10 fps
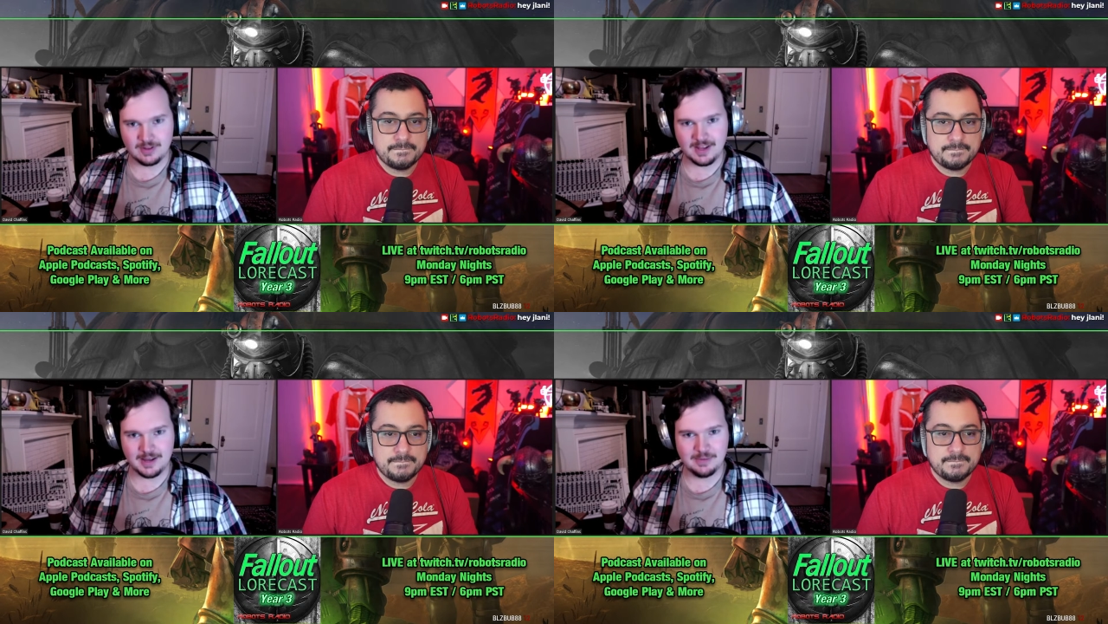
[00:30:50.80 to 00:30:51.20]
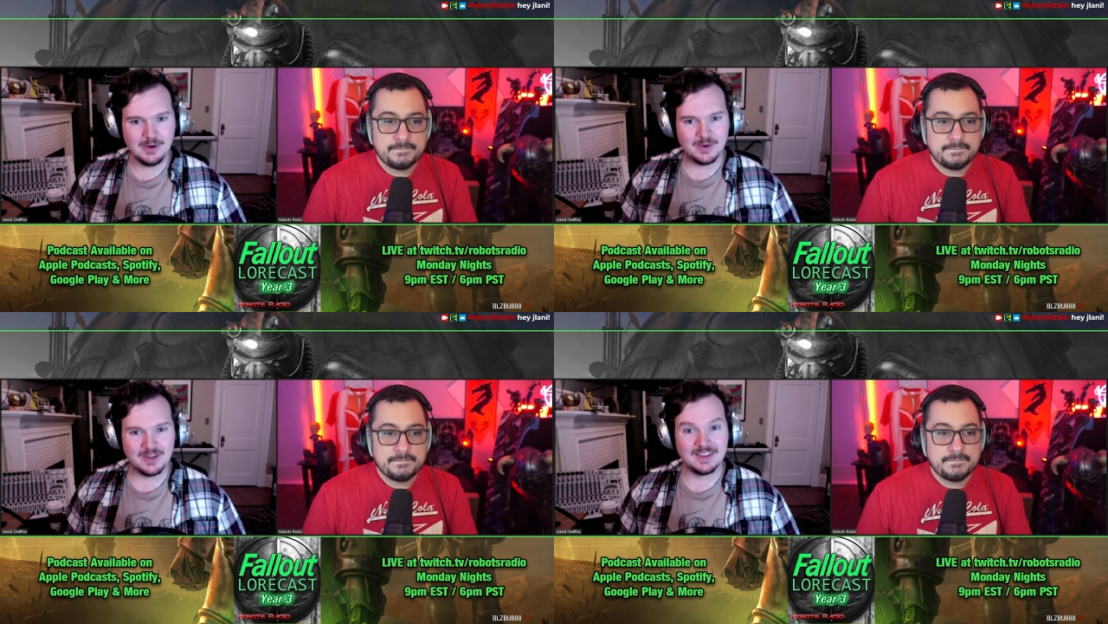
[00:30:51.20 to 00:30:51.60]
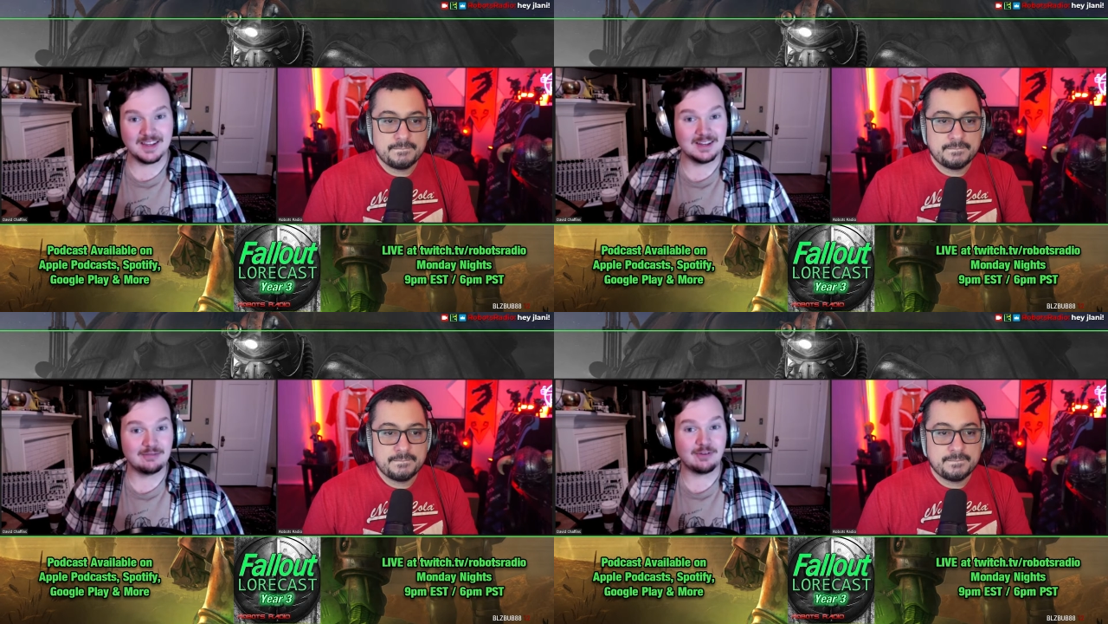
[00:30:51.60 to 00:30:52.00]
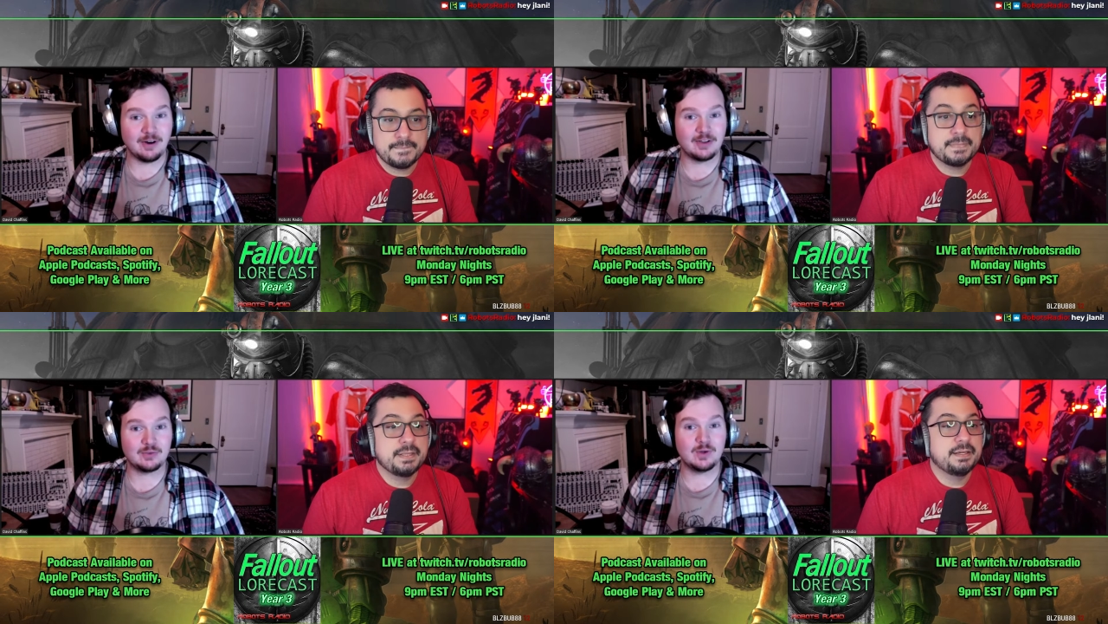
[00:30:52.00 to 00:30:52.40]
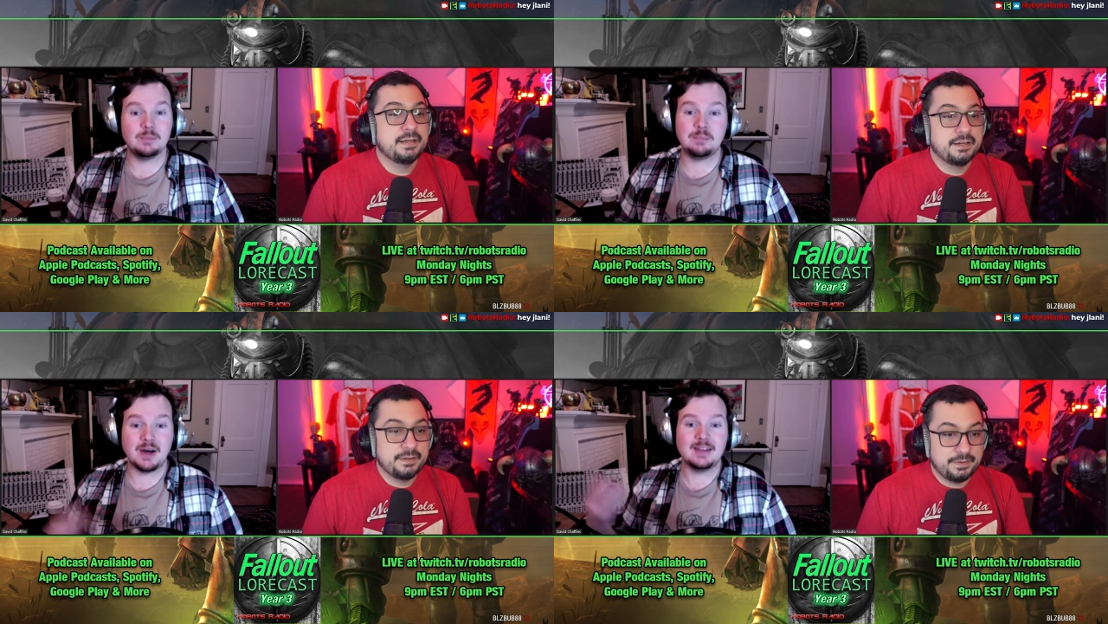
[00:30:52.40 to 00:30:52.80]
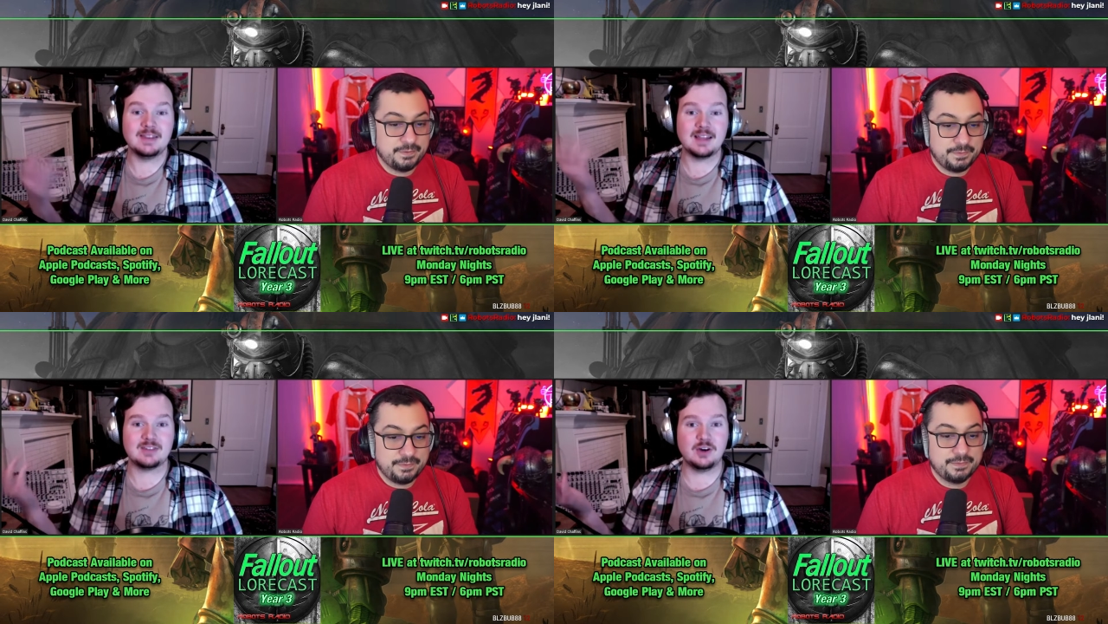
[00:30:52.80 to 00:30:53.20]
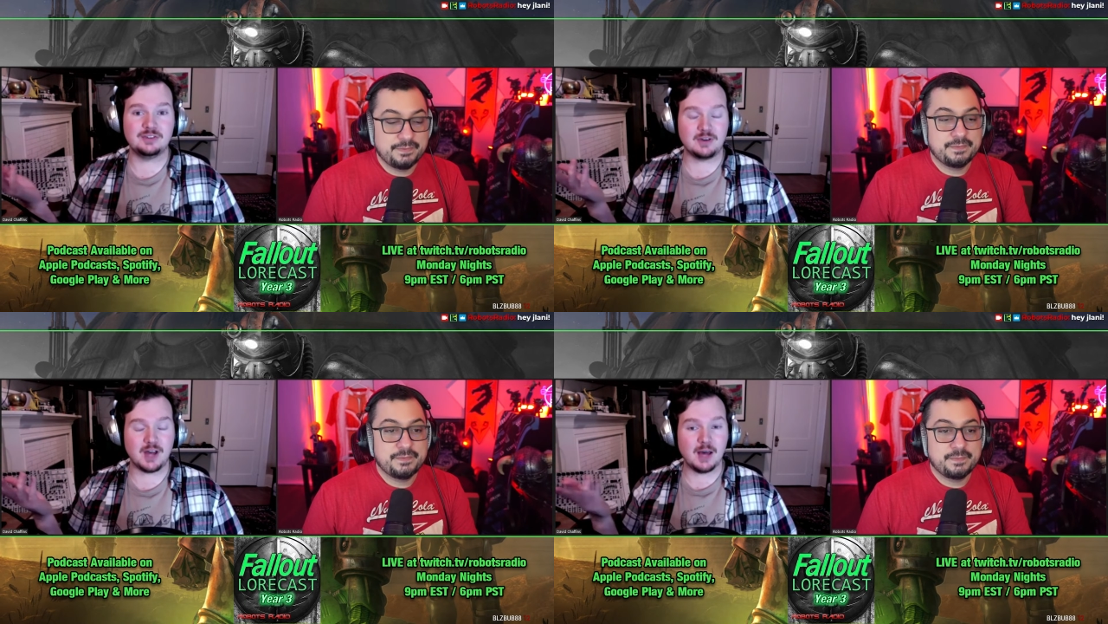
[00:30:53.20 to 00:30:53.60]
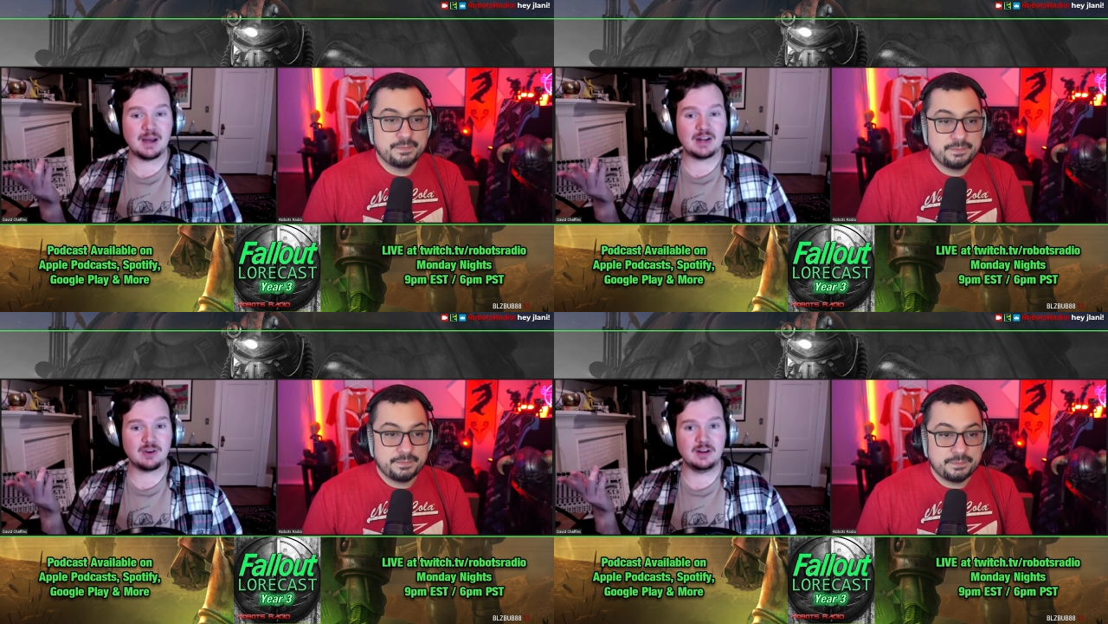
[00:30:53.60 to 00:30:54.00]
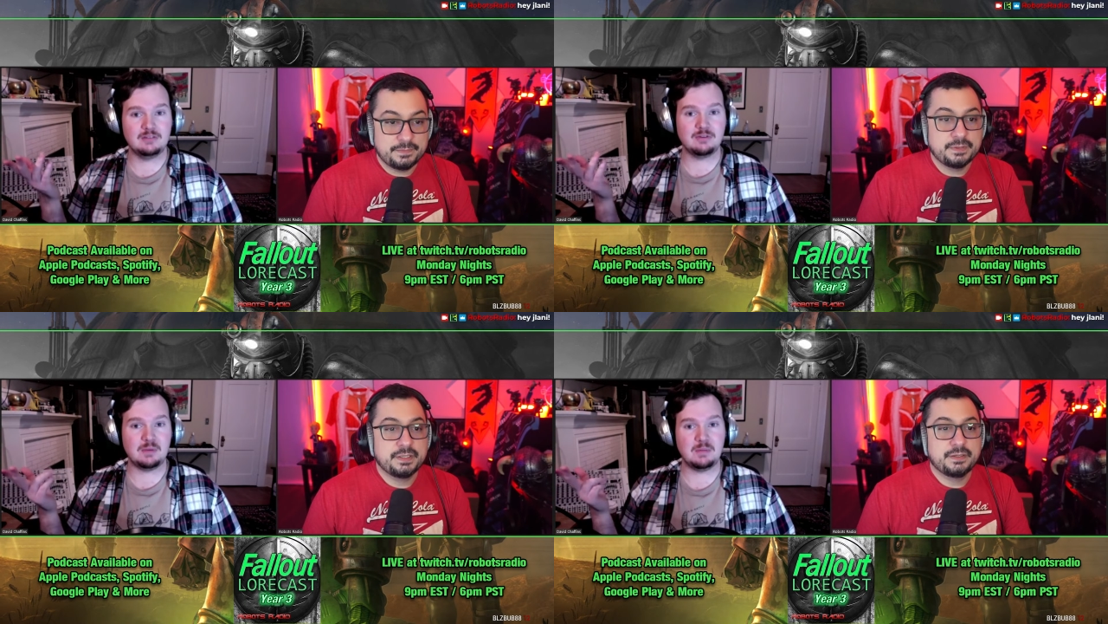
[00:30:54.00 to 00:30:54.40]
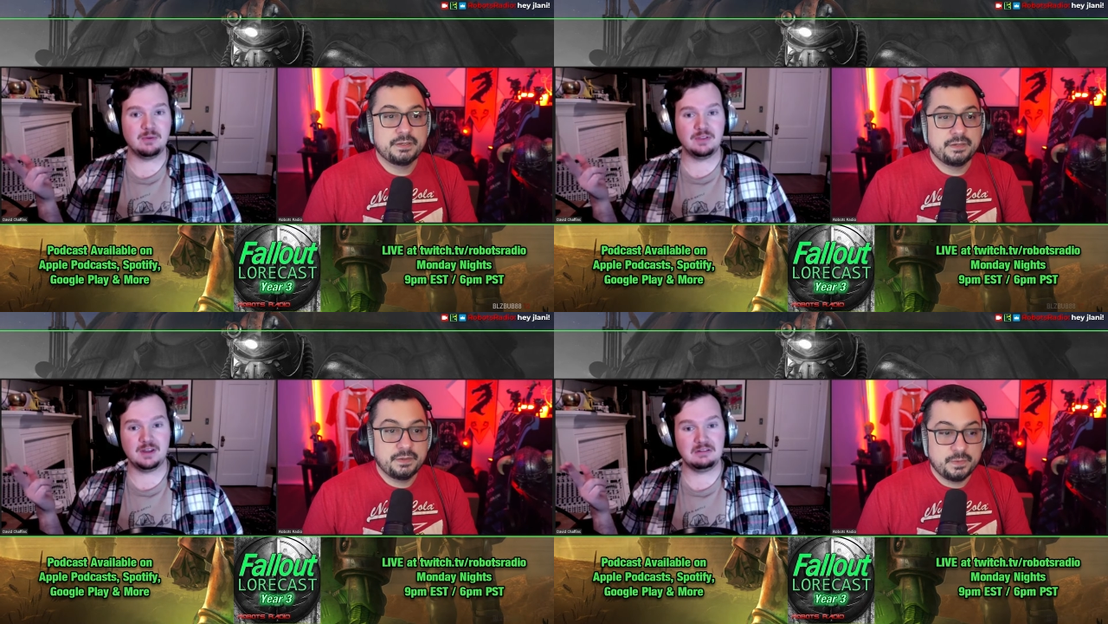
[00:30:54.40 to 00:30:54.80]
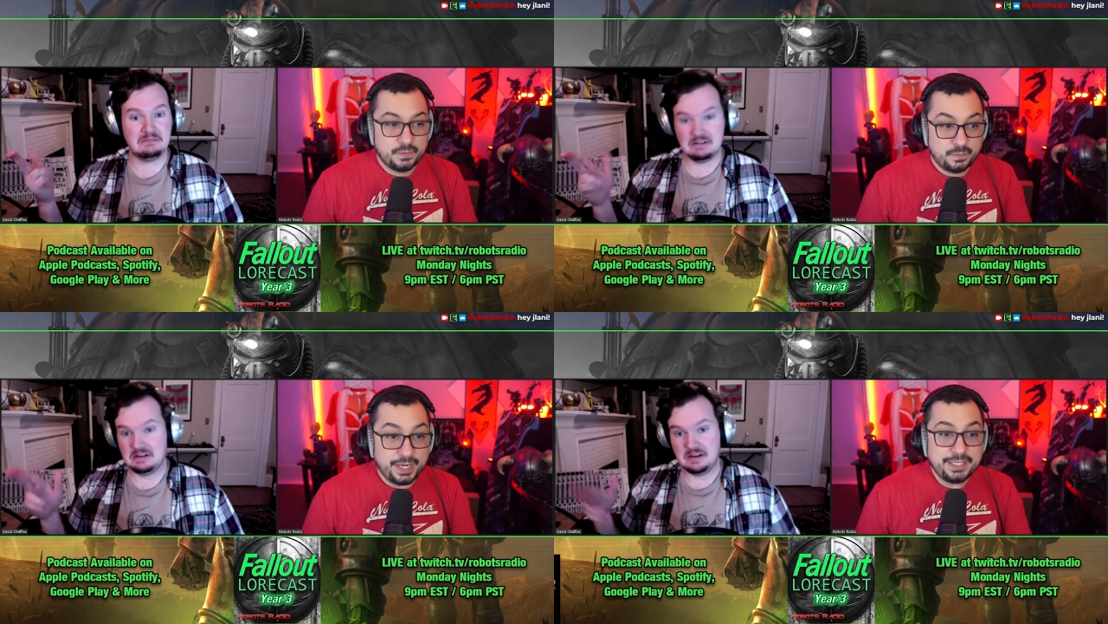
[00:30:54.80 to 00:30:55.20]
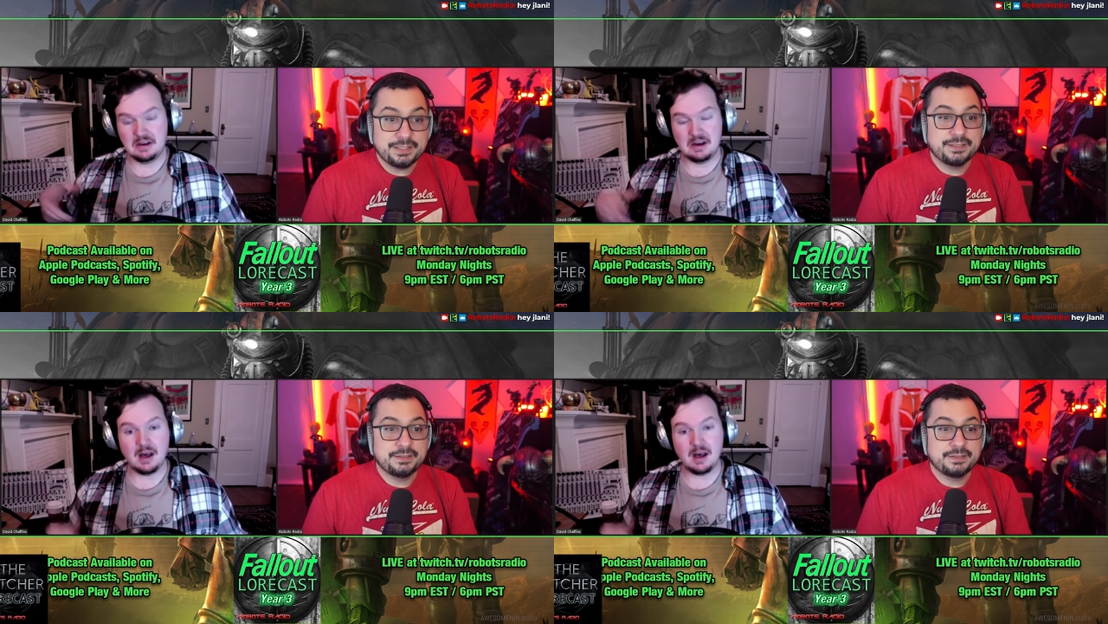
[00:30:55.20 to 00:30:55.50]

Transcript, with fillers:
Speaker 1: game within Fallout 3, but that's also combat training for people that right.